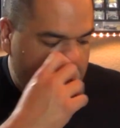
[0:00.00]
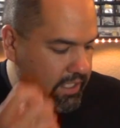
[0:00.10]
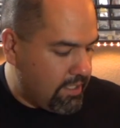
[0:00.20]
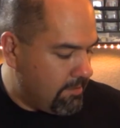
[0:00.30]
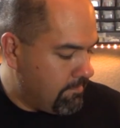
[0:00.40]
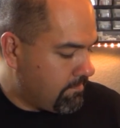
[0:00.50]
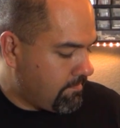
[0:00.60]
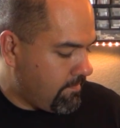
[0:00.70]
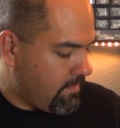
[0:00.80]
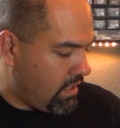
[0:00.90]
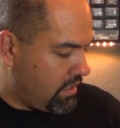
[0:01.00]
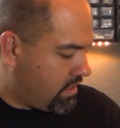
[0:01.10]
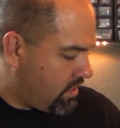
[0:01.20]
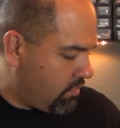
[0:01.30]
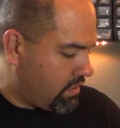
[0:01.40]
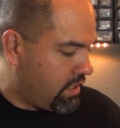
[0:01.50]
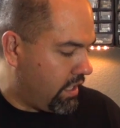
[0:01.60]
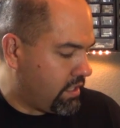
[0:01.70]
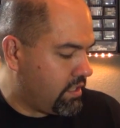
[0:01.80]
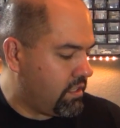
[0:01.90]
Um, let's see what's
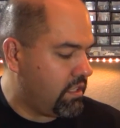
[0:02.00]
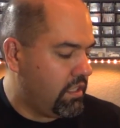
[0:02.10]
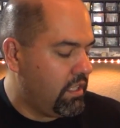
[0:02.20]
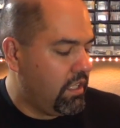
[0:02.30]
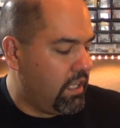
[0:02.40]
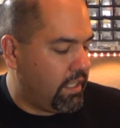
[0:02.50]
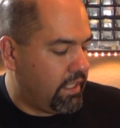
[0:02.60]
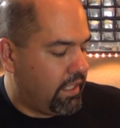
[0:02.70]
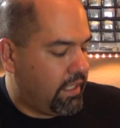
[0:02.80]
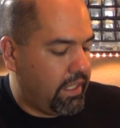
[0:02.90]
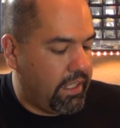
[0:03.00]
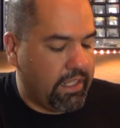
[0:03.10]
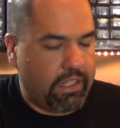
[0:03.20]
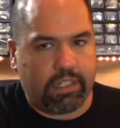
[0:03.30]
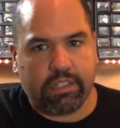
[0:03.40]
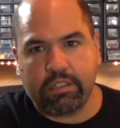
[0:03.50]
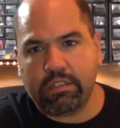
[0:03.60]
next. I got a